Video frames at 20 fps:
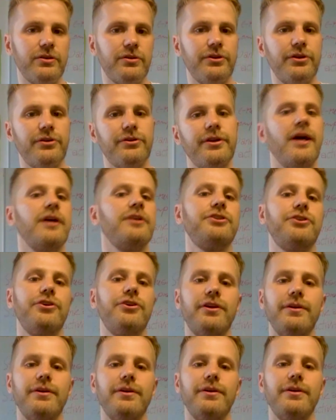or you're not
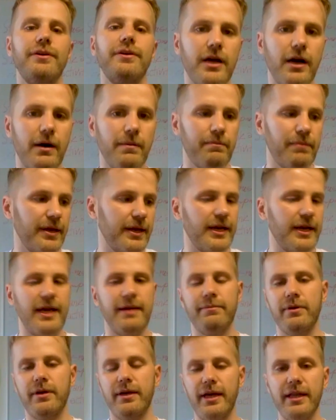sure about the company name,